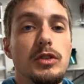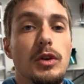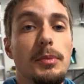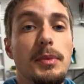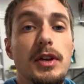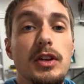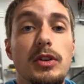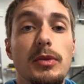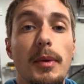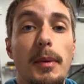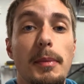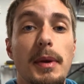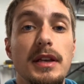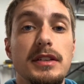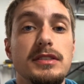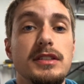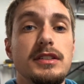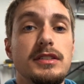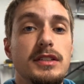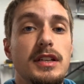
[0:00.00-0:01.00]
so I'm going to do my
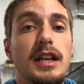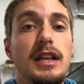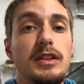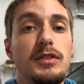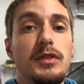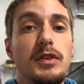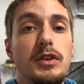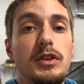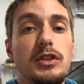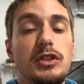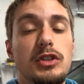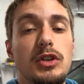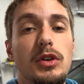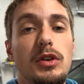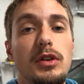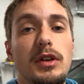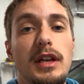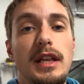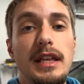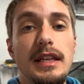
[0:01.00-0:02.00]
best in today's video to show
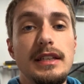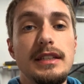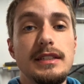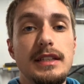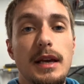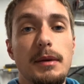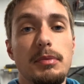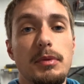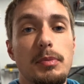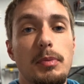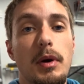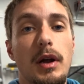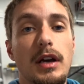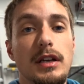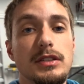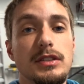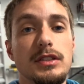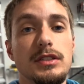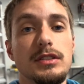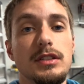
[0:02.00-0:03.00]
you an in-depth
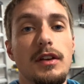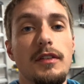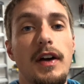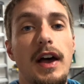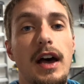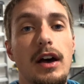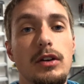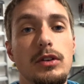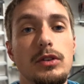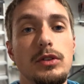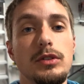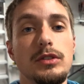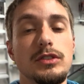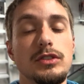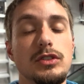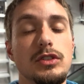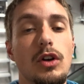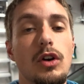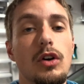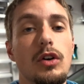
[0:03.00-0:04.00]
process of how to
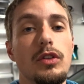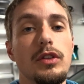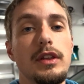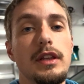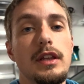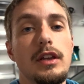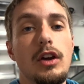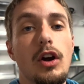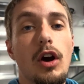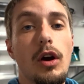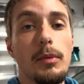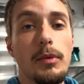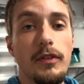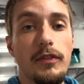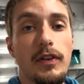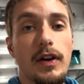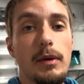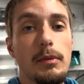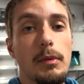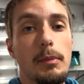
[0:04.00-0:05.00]
install the carbon
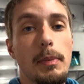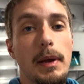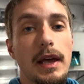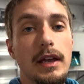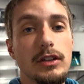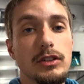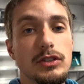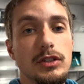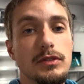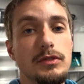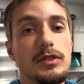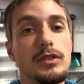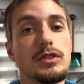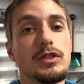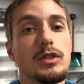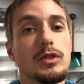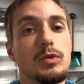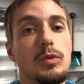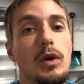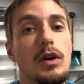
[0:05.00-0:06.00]
fiber paddle
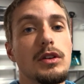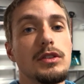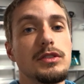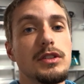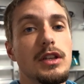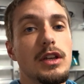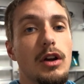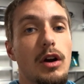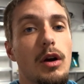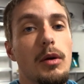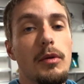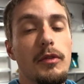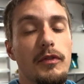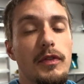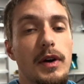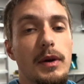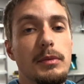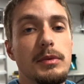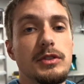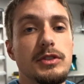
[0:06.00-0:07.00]
shifters as well as the carbon
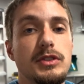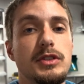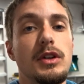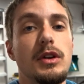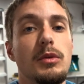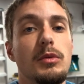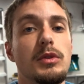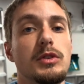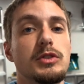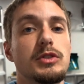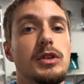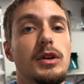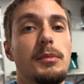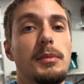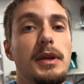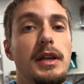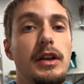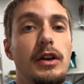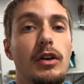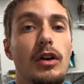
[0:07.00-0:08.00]
fiber steering wheel
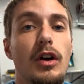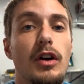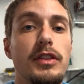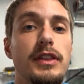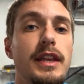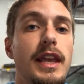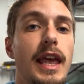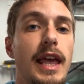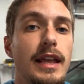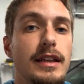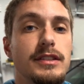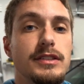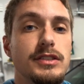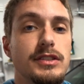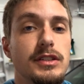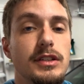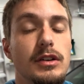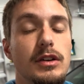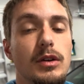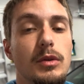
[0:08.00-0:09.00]
trim here on the N
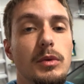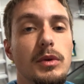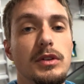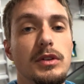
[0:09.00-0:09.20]
steering